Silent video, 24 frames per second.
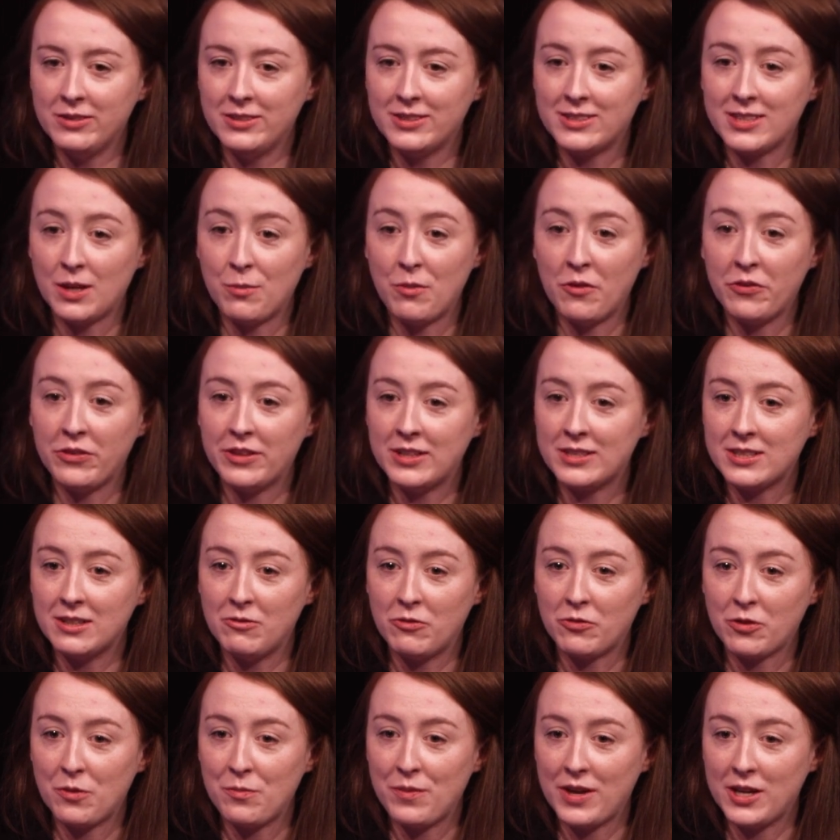Some of this
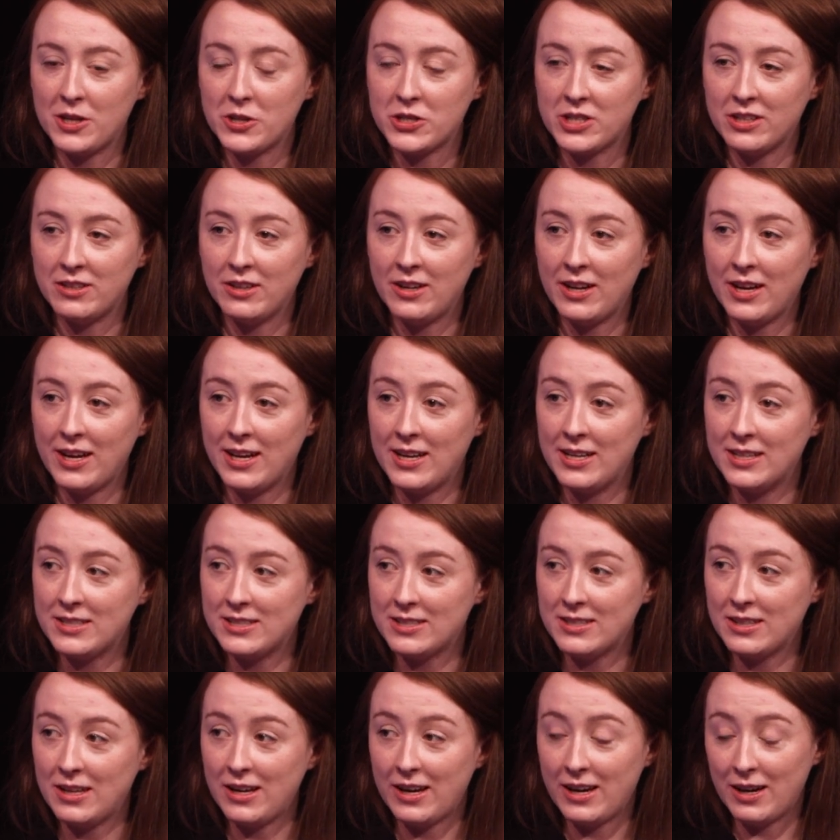information
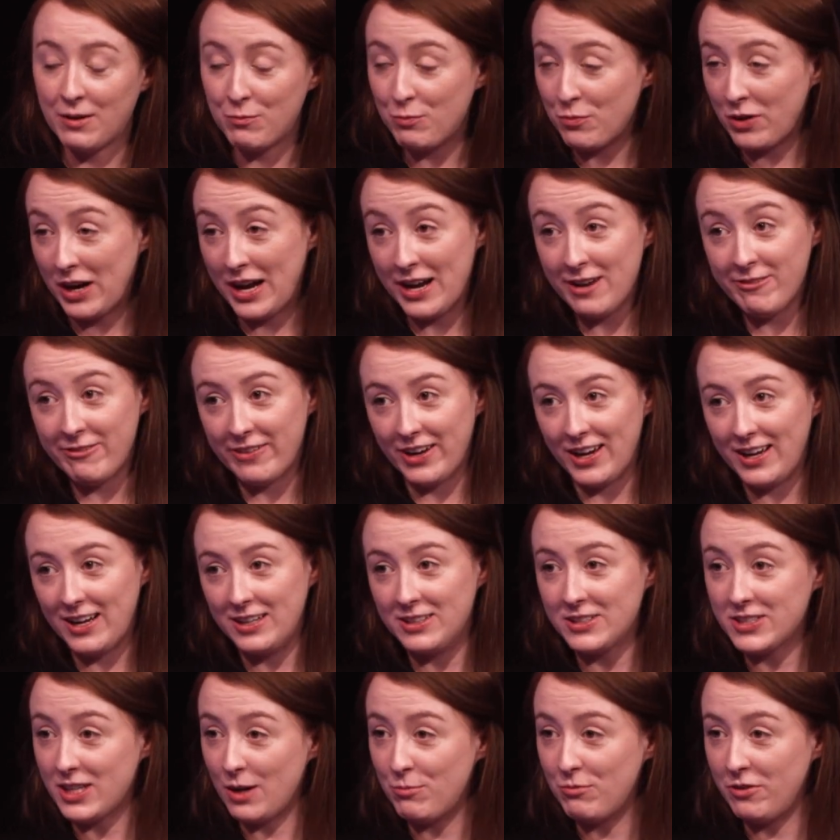is private
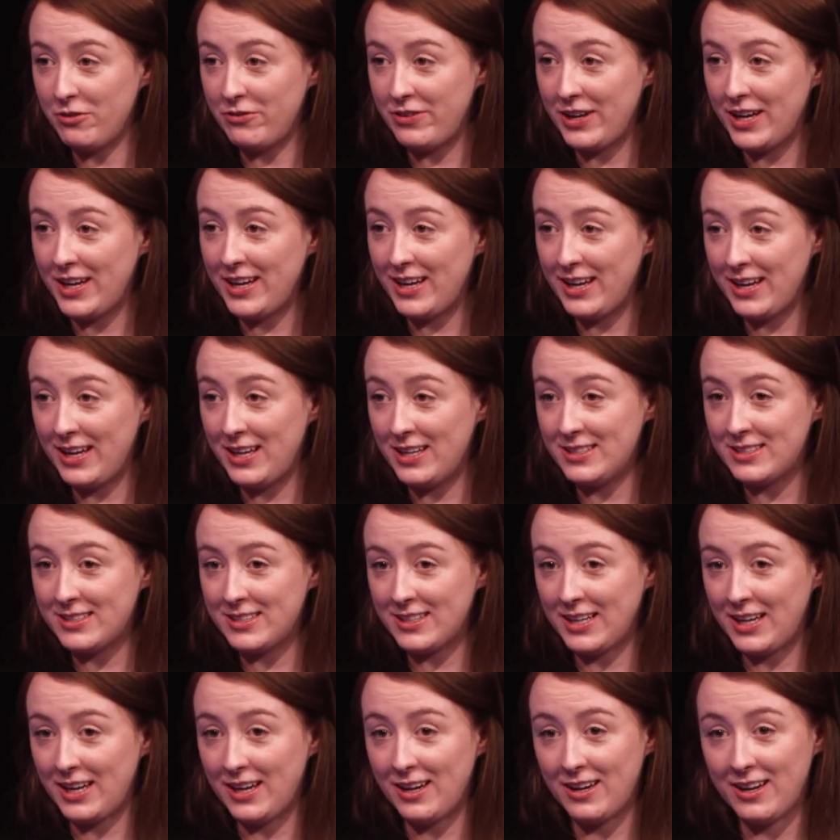and some of it
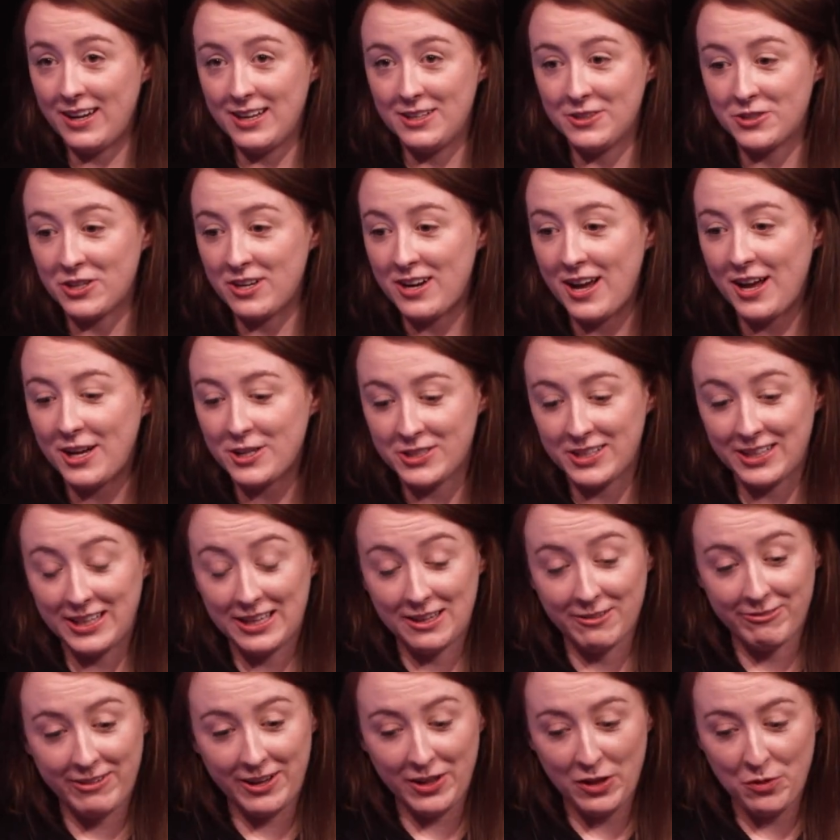is internationally
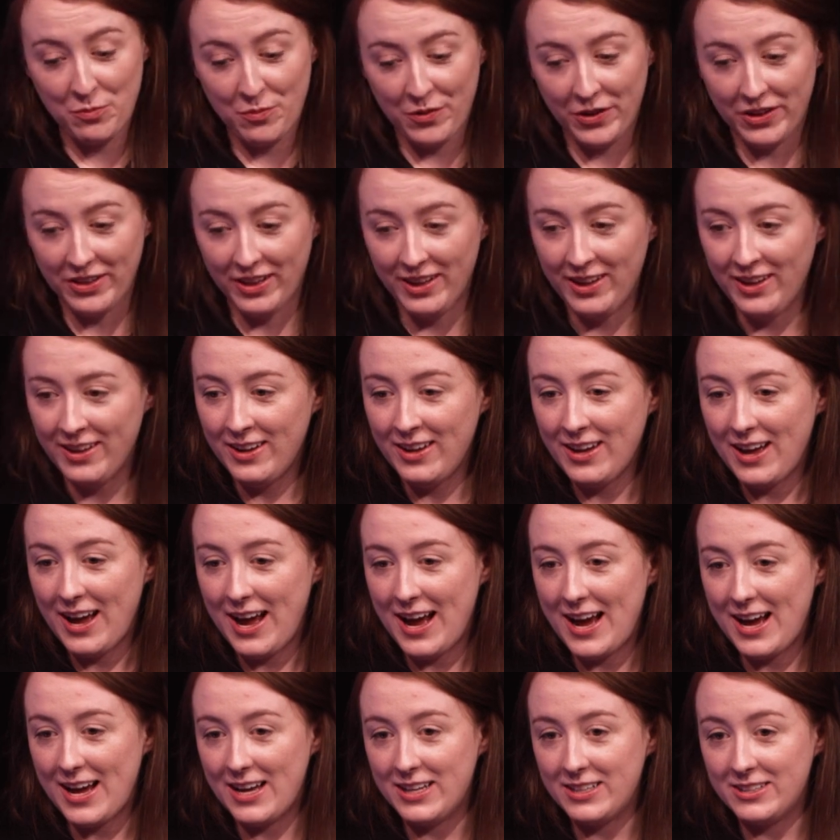available.
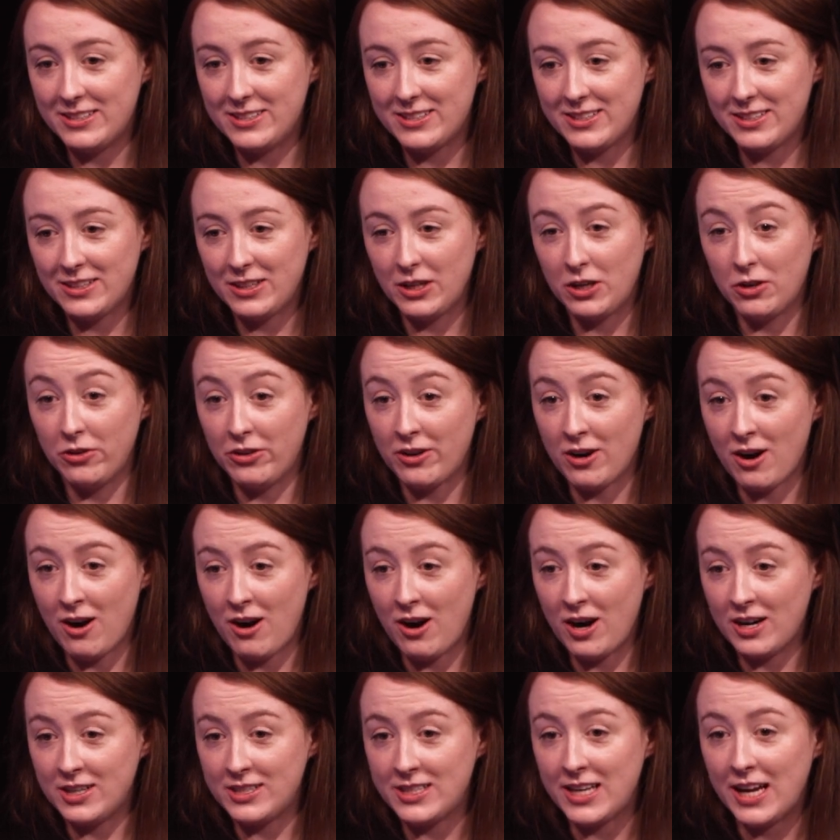And, there
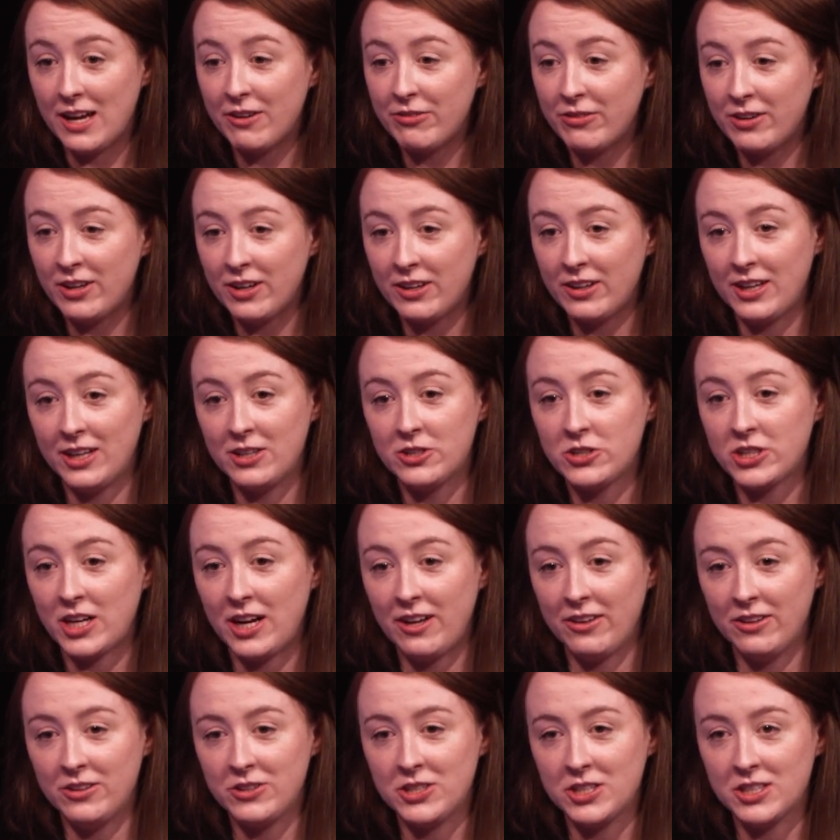are definitely
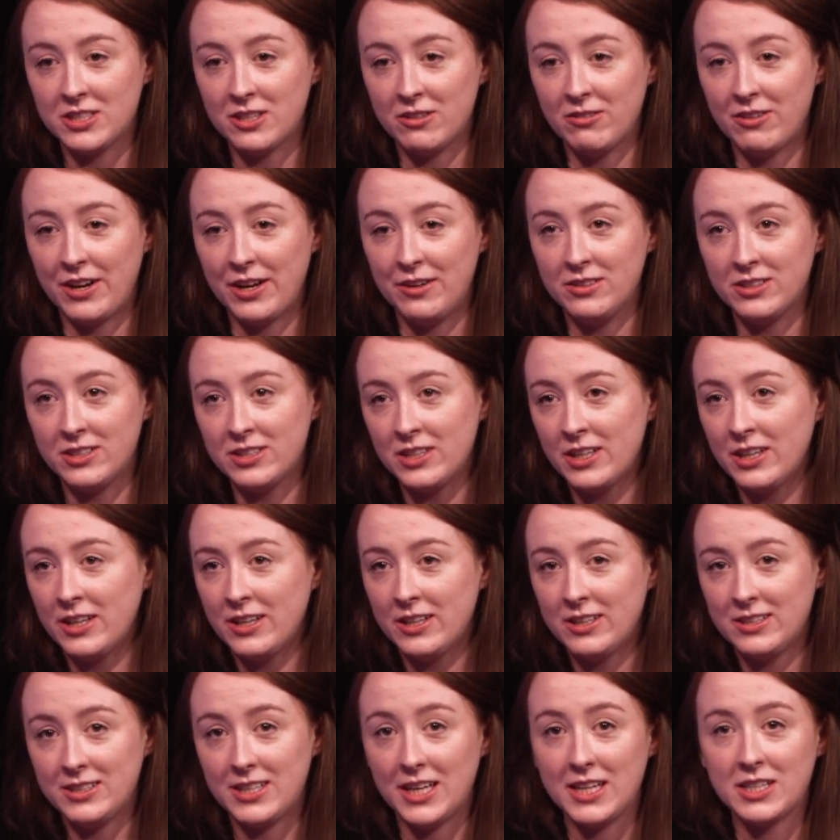challenges around
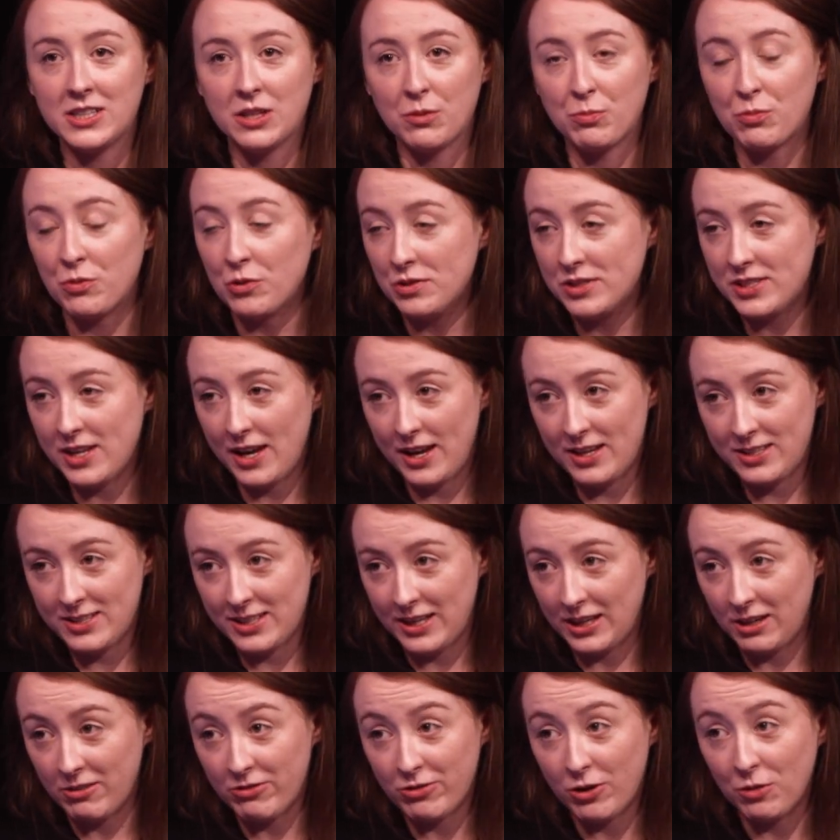data
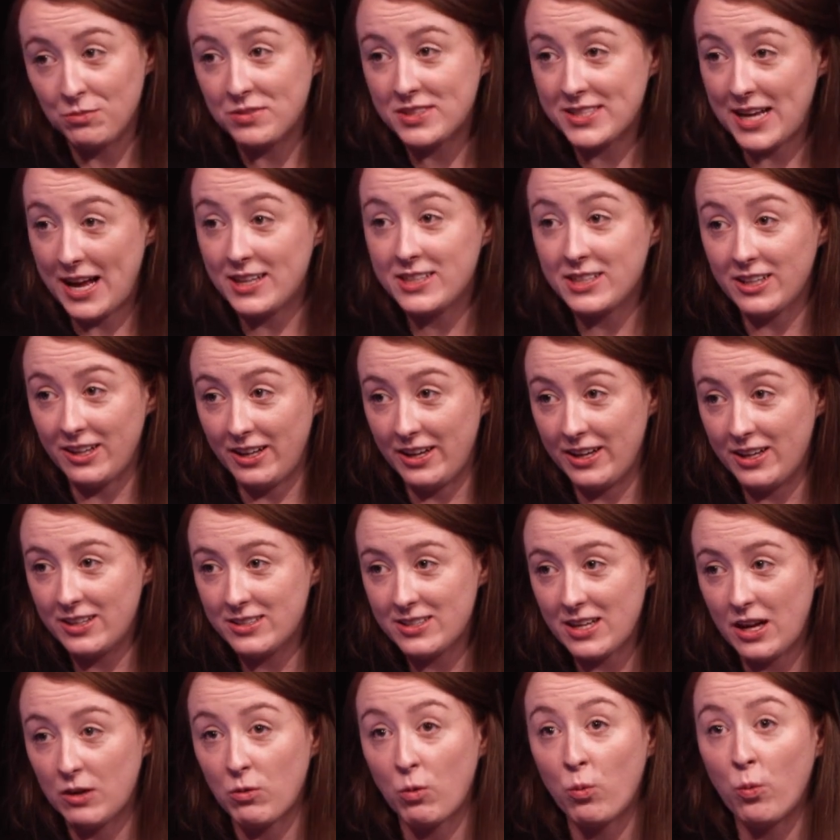processing from
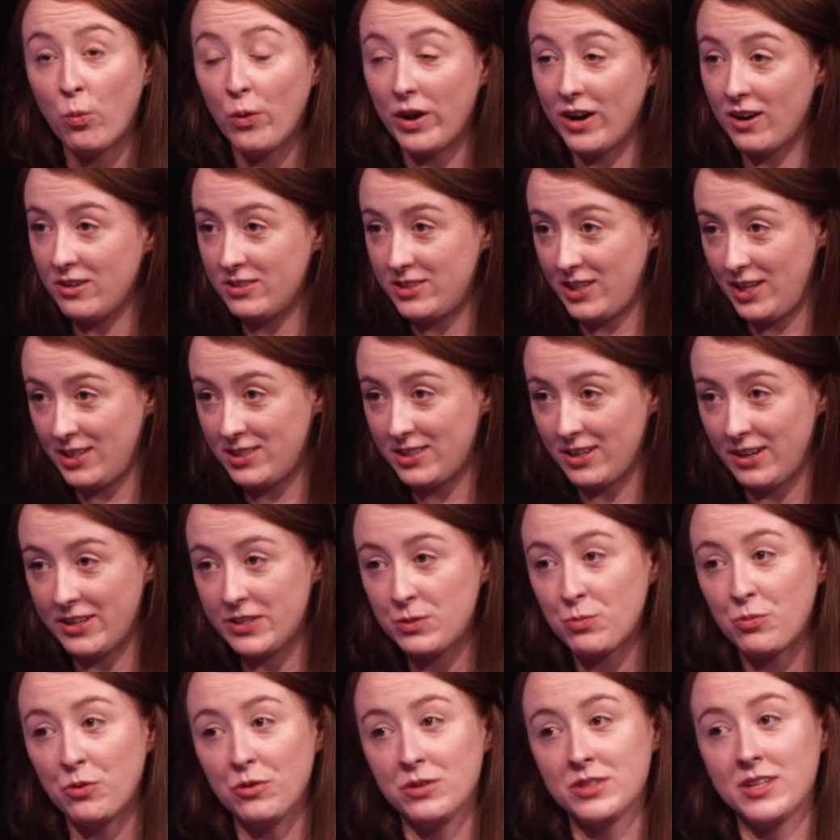satellites and where data
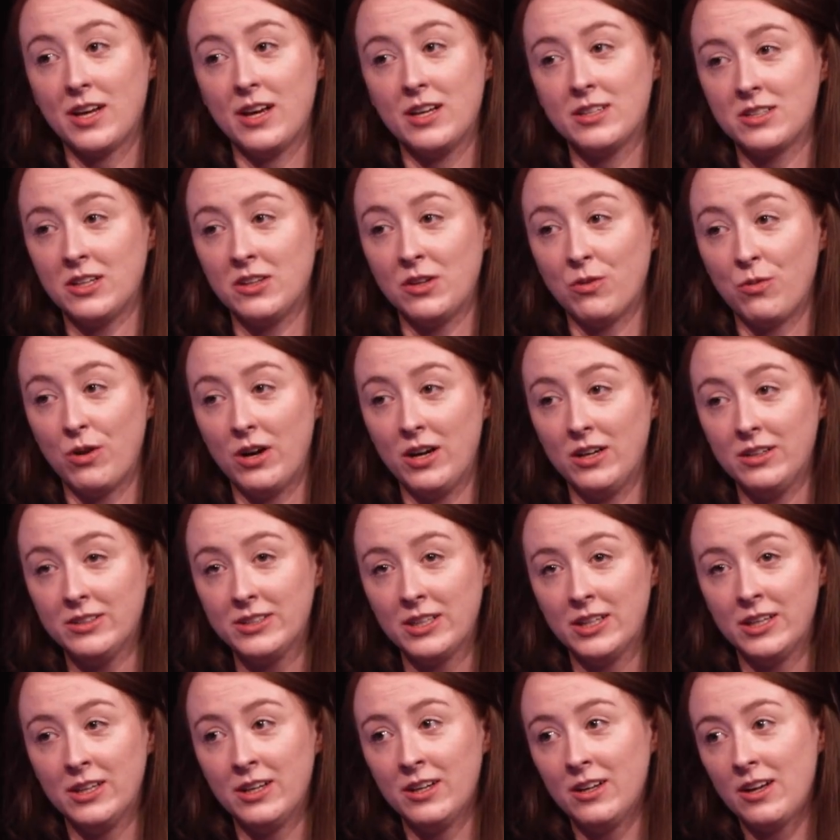is processed in the world
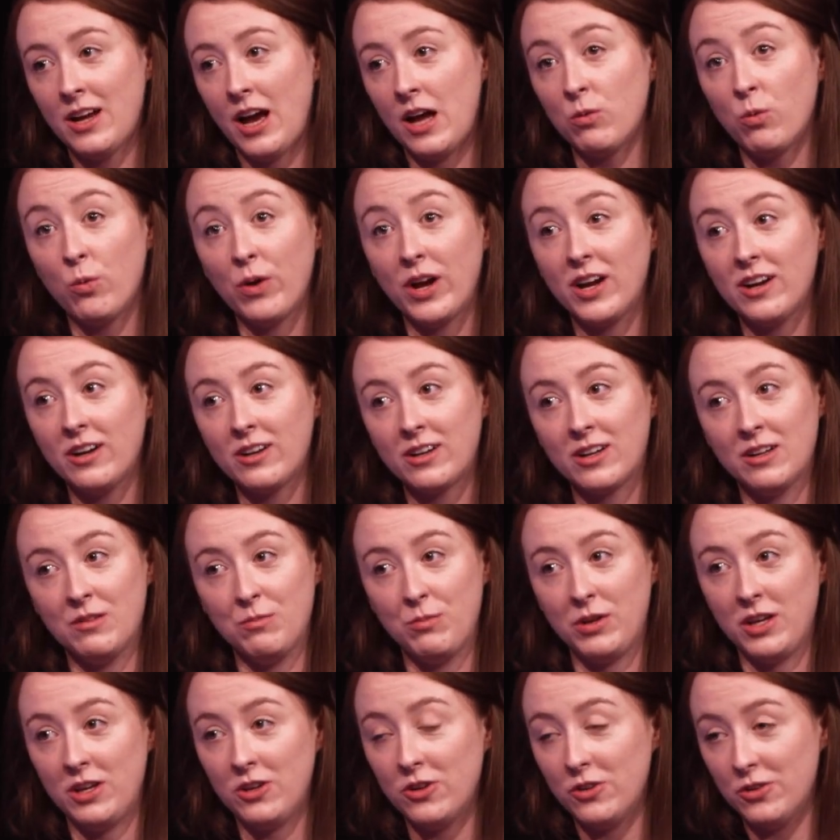and where it can
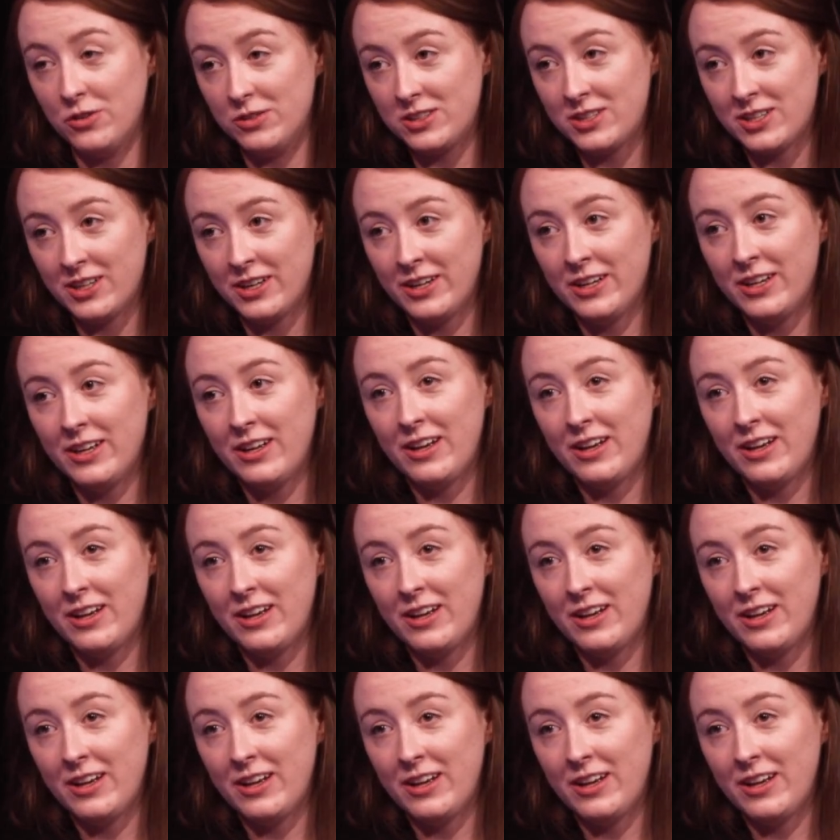be used.